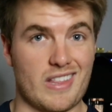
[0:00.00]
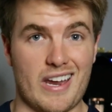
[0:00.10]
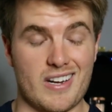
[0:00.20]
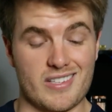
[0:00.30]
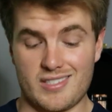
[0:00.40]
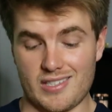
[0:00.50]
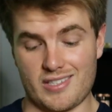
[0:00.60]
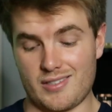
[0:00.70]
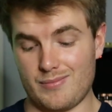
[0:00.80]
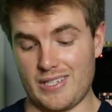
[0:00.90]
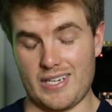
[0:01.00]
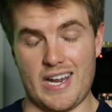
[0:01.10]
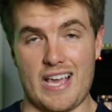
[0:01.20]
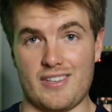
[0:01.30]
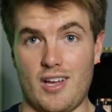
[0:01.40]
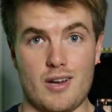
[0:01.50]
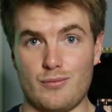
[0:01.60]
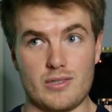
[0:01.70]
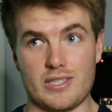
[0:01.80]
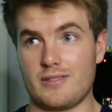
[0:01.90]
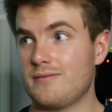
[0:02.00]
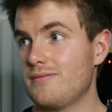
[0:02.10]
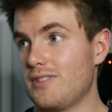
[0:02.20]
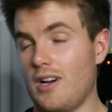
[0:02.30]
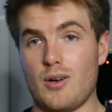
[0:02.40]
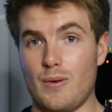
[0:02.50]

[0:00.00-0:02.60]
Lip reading: the 80s. It has not really gone